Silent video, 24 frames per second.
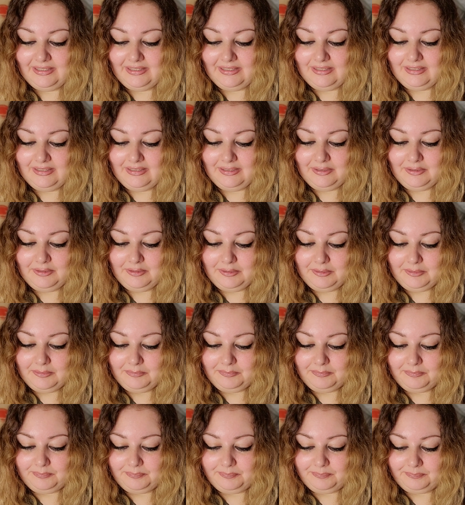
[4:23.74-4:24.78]

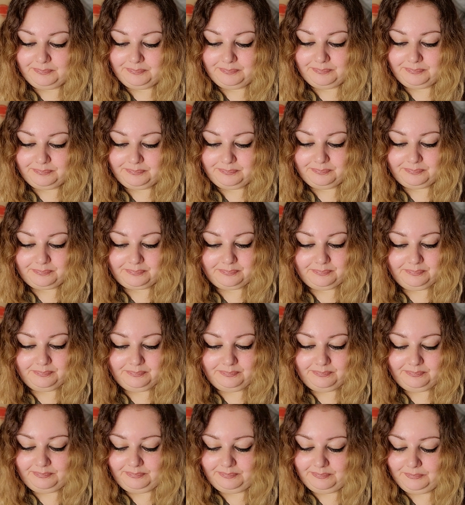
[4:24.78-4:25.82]

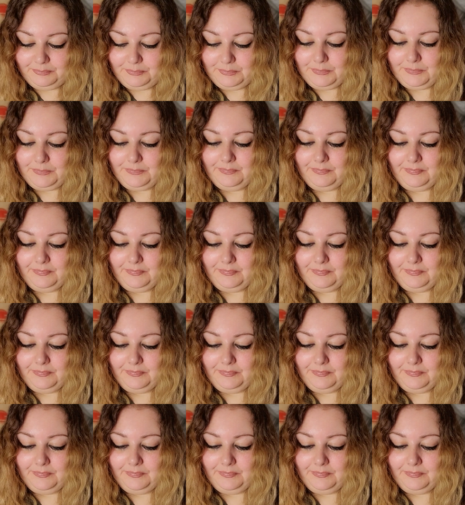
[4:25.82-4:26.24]
Nobody speaks.